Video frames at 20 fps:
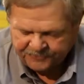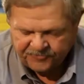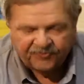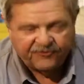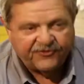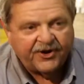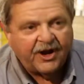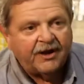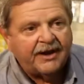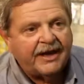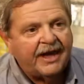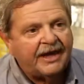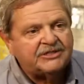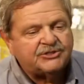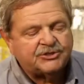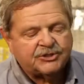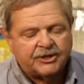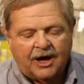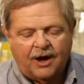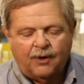The
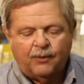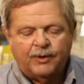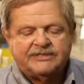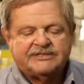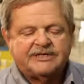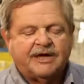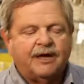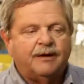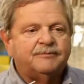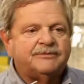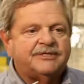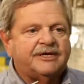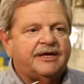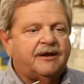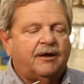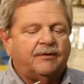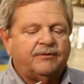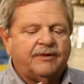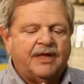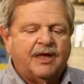variation always comes
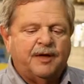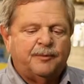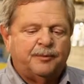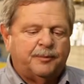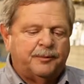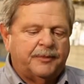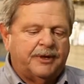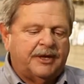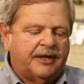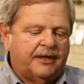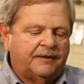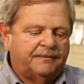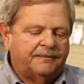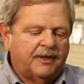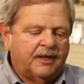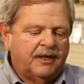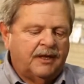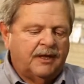in on the implement end.